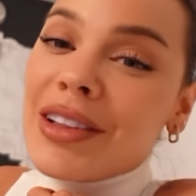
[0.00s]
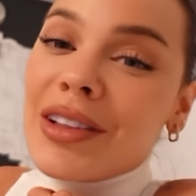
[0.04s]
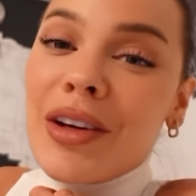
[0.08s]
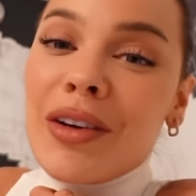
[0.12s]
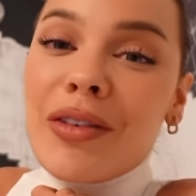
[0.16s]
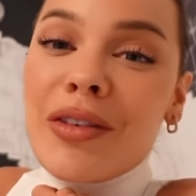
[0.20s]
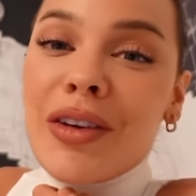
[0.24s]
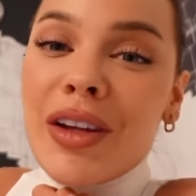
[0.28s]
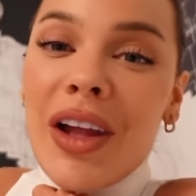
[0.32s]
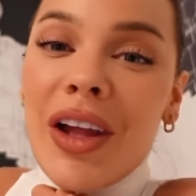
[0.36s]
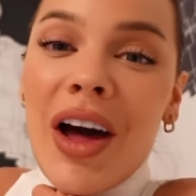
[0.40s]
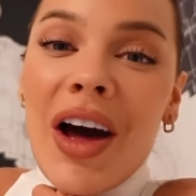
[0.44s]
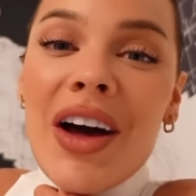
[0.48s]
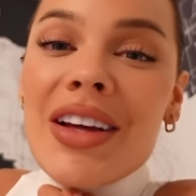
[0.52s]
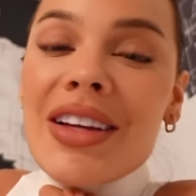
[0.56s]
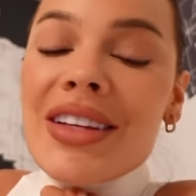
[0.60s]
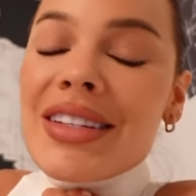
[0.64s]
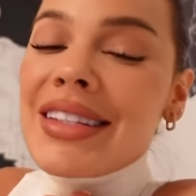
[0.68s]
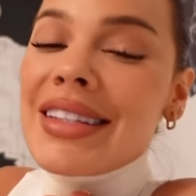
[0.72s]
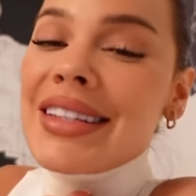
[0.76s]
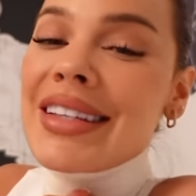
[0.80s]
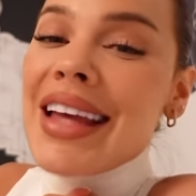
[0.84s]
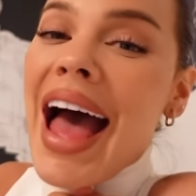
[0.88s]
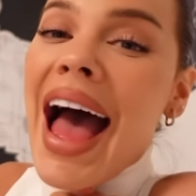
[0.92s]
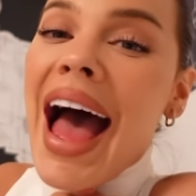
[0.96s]
Love you
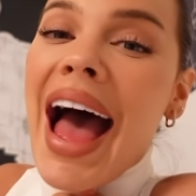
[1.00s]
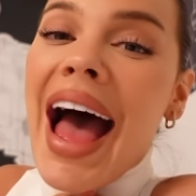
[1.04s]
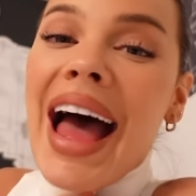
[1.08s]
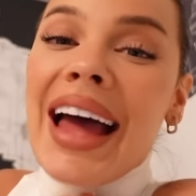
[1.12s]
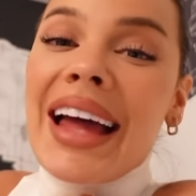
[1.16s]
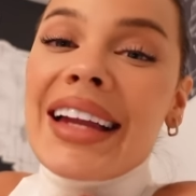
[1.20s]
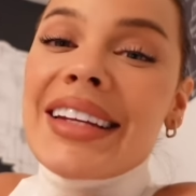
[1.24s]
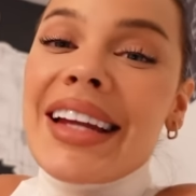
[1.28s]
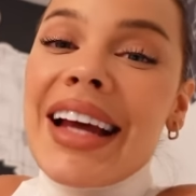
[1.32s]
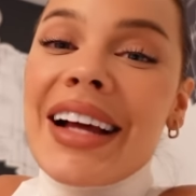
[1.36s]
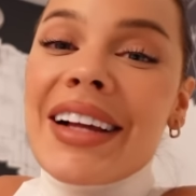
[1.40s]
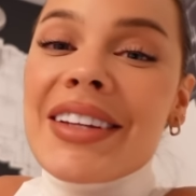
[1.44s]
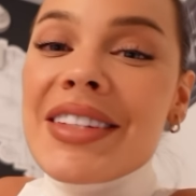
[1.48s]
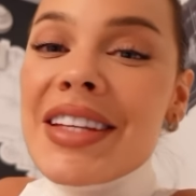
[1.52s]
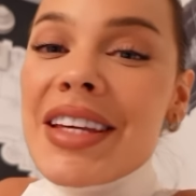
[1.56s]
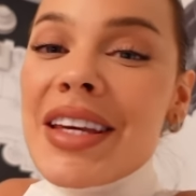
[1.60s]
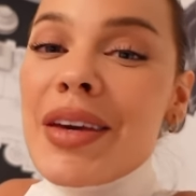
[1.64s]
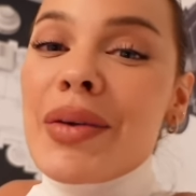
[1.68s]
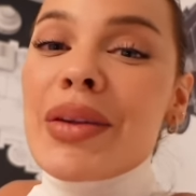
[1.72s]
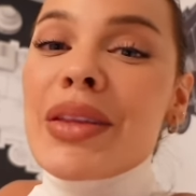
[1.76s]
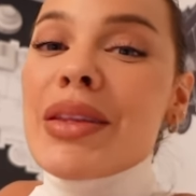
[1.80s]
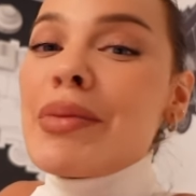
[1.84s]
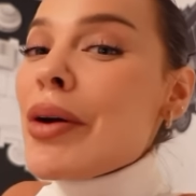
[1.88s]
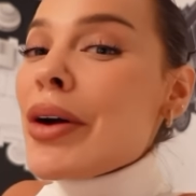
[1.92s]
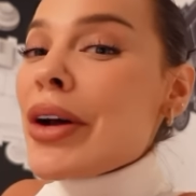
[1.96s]
lots and I'll see you
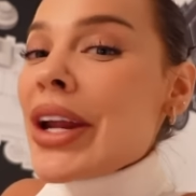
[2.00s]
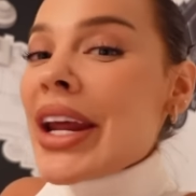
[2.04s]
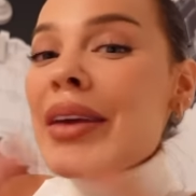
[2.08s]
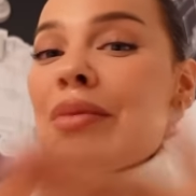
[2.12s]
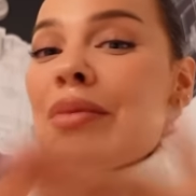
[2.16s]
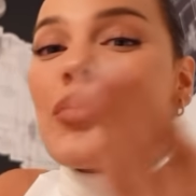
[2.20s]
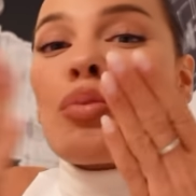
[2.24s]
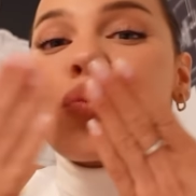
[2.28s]
in the morning